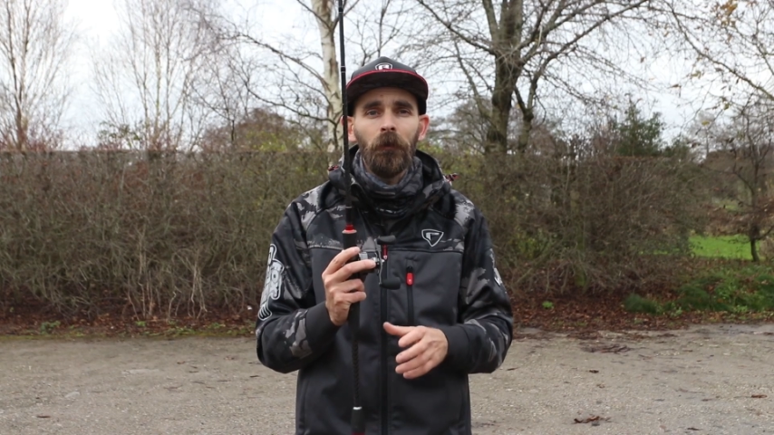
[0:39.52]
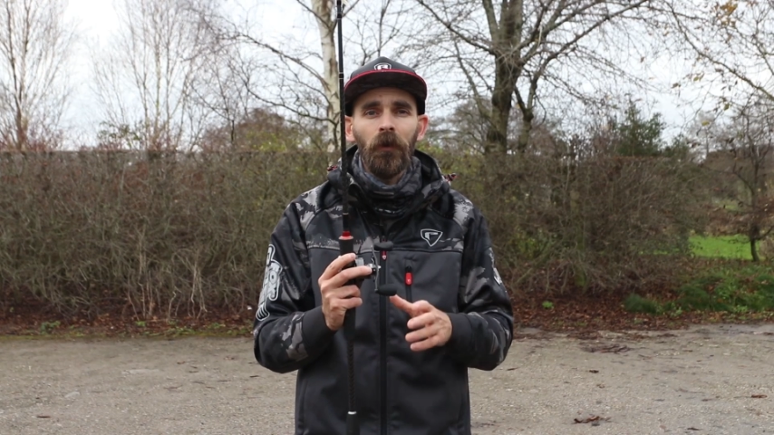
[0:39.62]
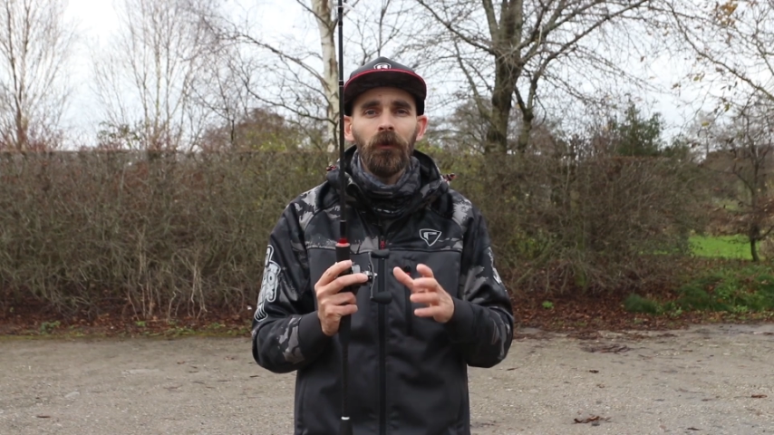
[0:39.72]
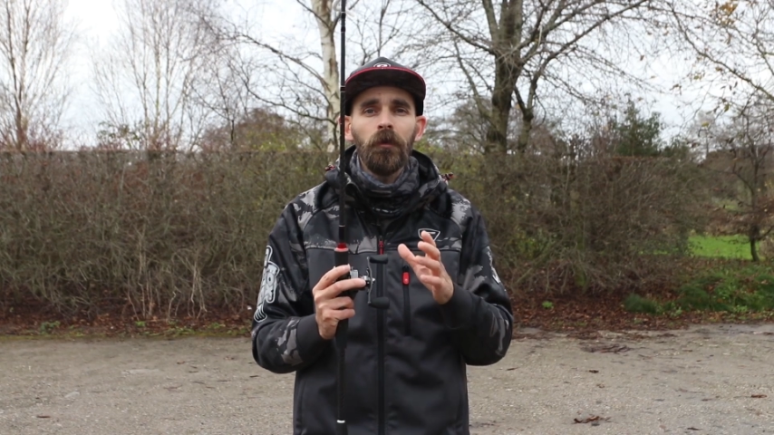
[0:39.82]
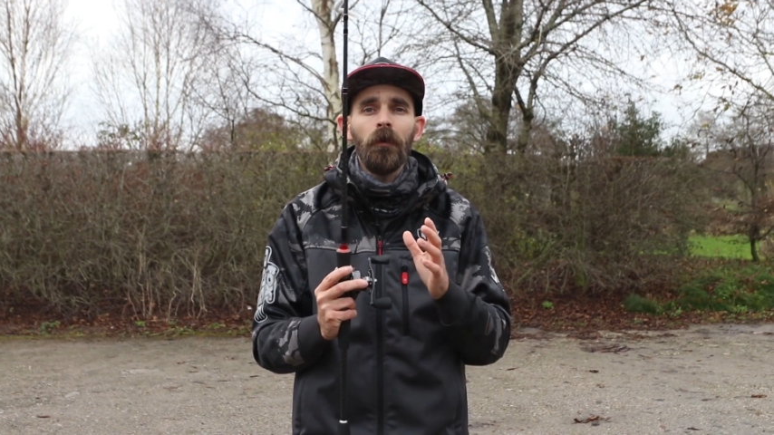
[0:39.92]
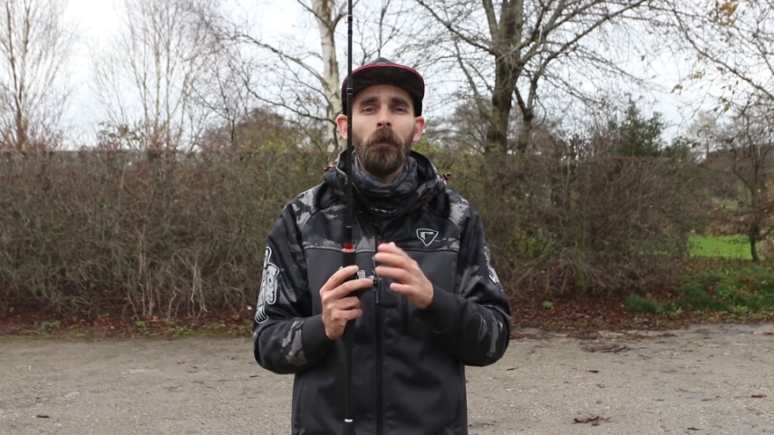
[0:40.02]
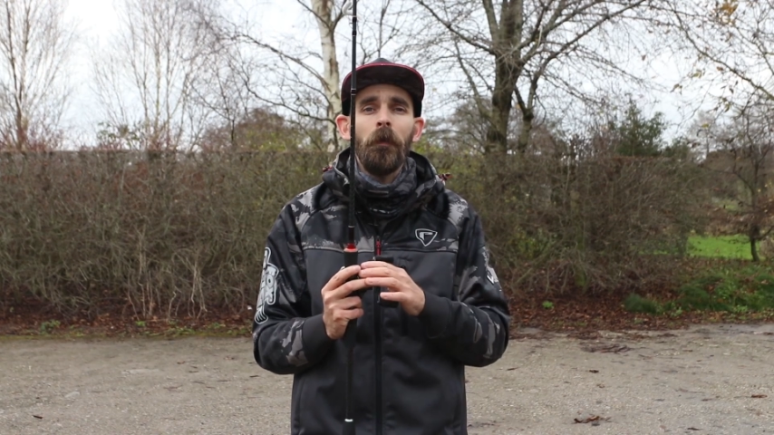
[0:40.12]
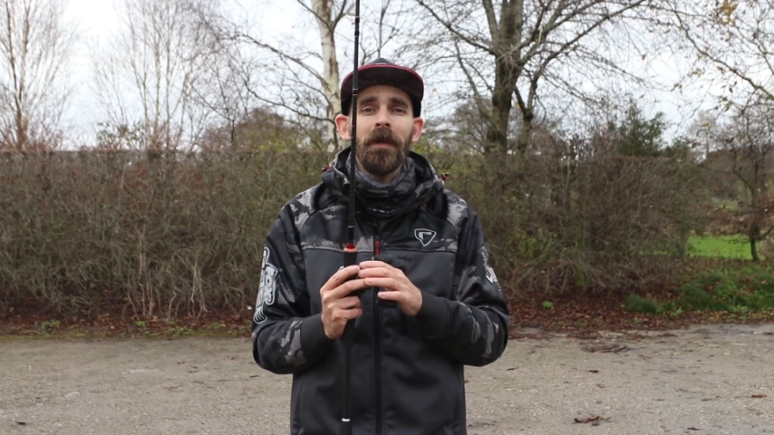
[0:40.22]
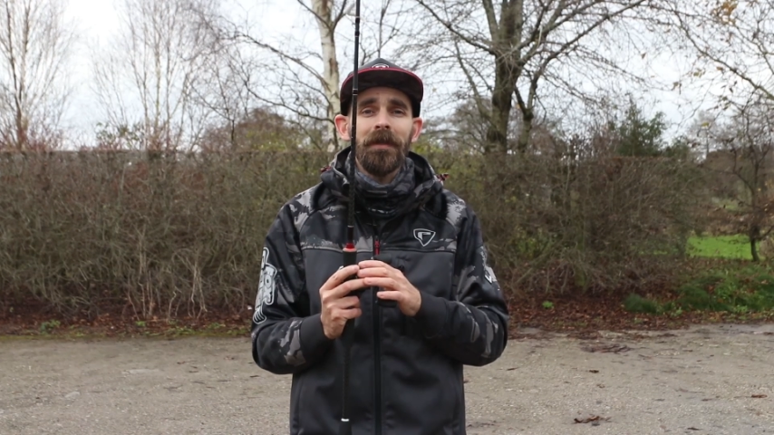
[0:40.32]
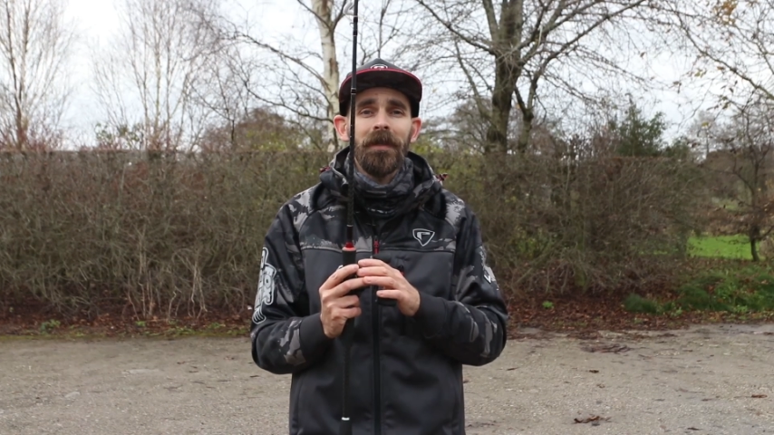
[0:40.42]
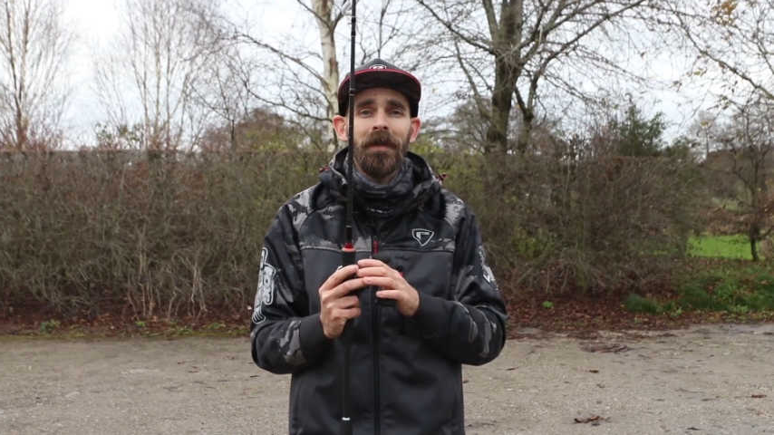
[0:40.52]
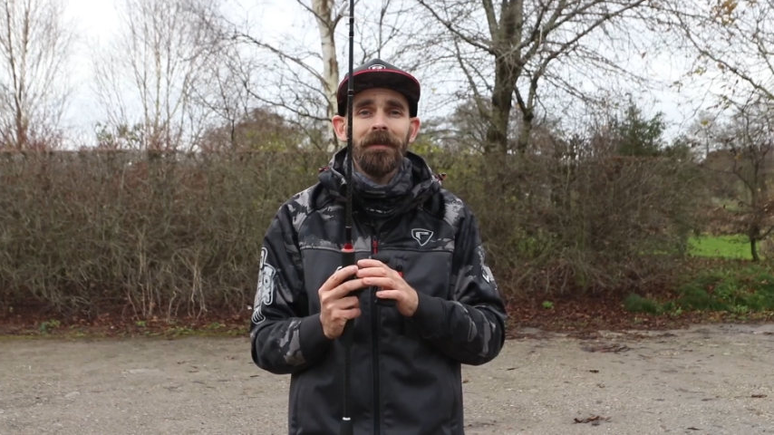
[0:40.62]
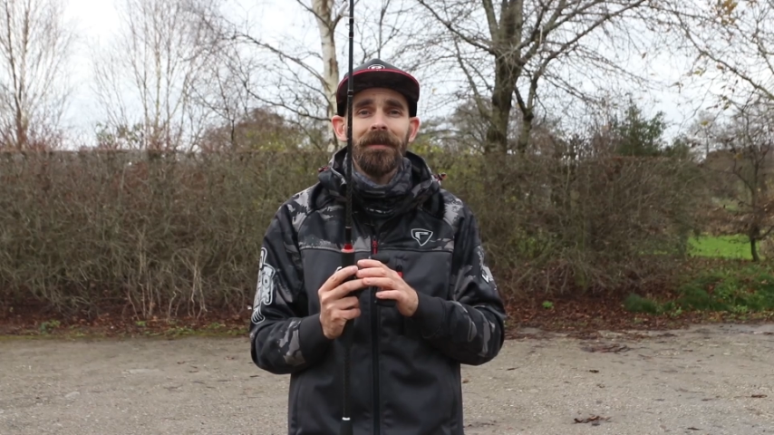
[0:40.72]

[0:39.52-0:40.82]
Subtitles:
We're going to put it through its proper paces here